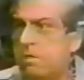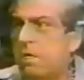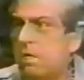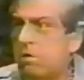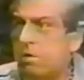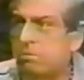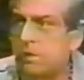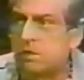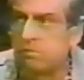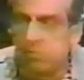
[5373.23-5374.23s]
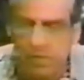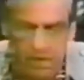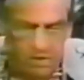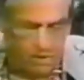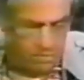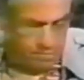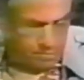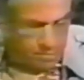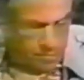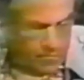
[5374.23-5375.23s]
Corporation of America.
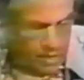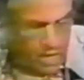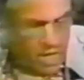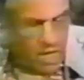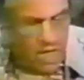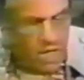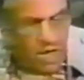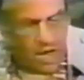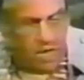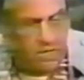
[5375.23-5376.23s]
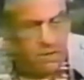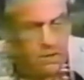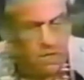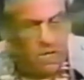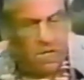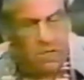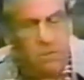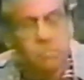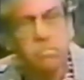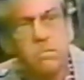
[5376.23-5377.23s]
And uh,
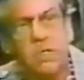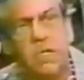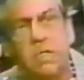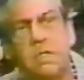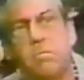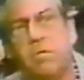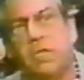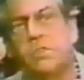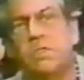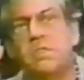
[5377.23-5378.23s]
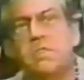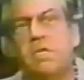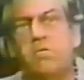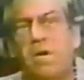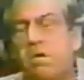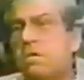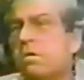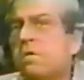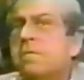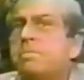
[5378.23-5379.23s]
in the budget of
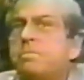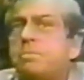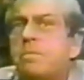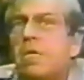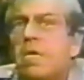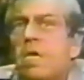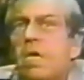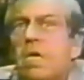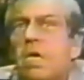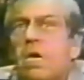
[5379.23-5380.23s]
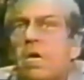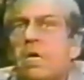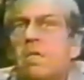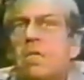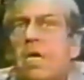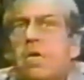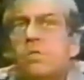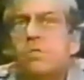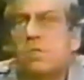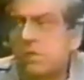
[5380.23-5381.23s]
Alcoa, uh, they had a
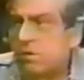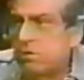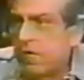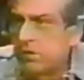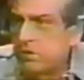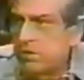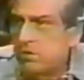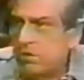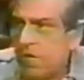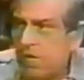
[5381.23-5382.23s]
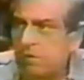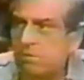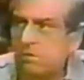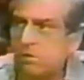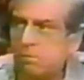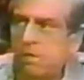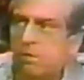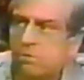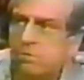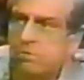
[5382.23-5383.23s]
serious crisis how to
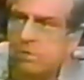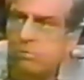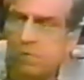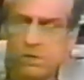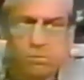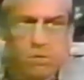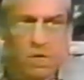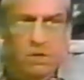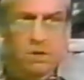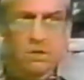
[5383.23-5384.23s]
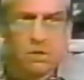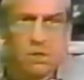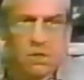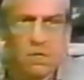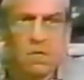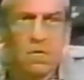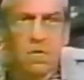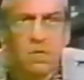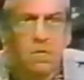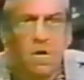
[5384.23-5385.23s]
dispose of this waste product
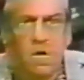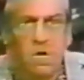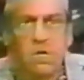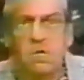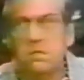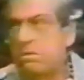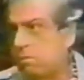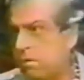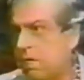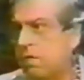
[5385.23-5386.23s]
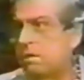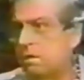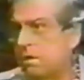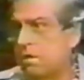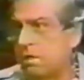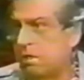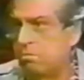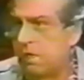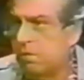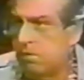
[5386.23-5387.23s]
uh, without incurring
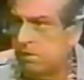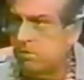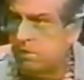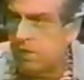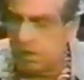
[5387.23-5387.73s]
many millions of dollars